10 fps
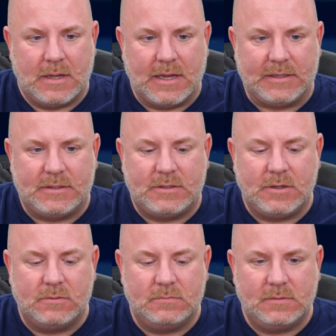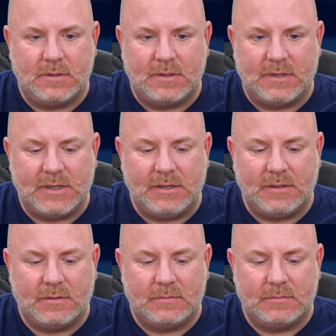I don't
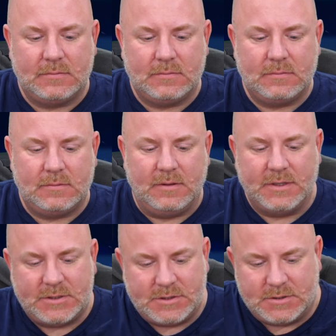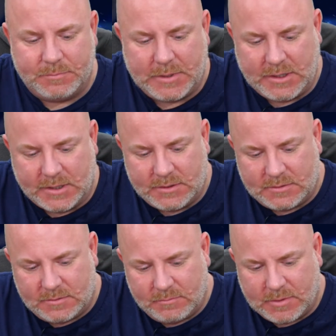think this should be
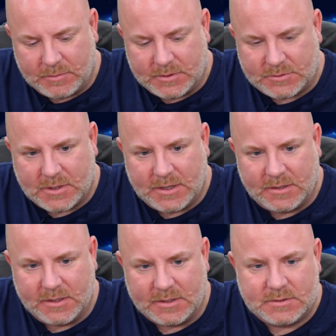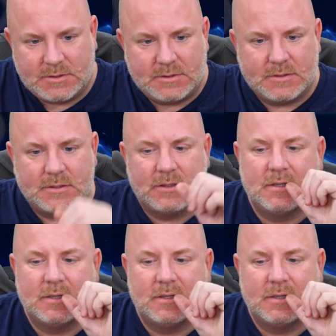it. I'm going to try this.